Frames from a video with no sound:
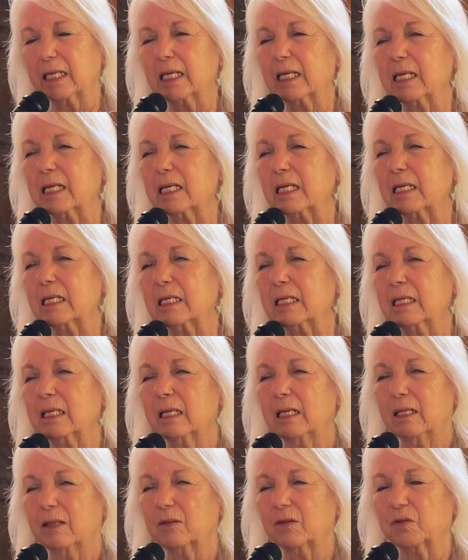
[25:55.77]
in
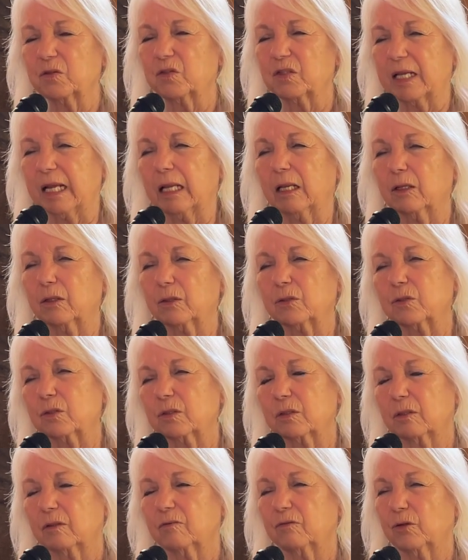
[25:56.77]
the
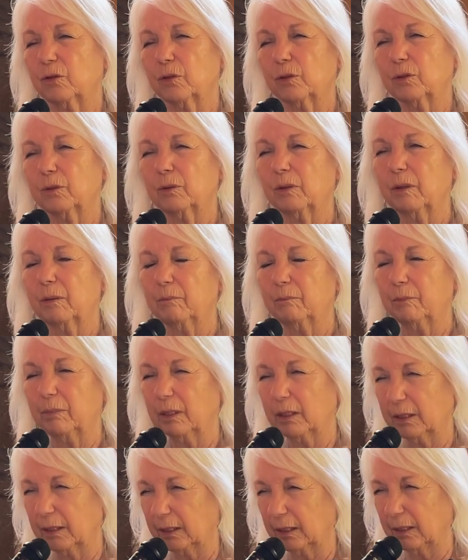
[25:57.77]
cells of your
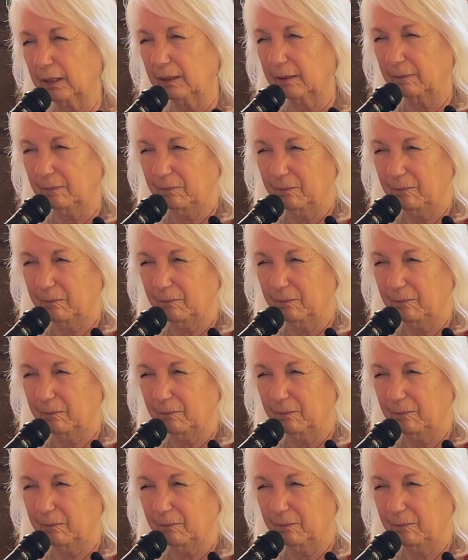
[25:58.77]
body,